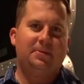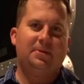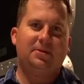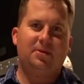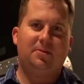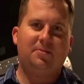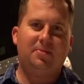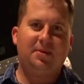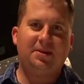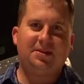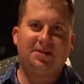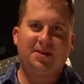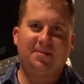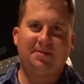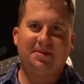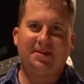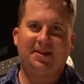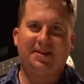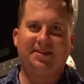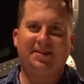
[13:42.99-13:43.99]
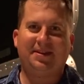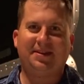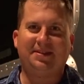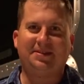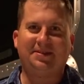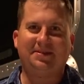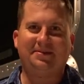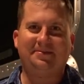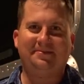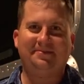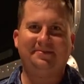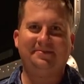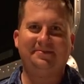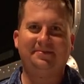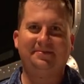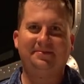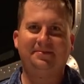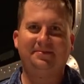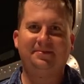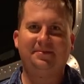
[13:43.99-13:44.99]
Don't be a dummy like us.
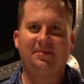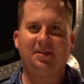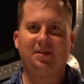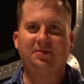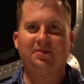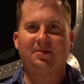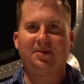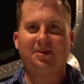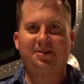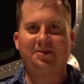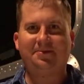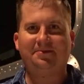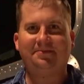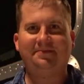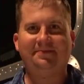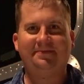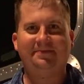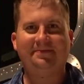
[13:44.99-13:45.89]
Thanks for watching.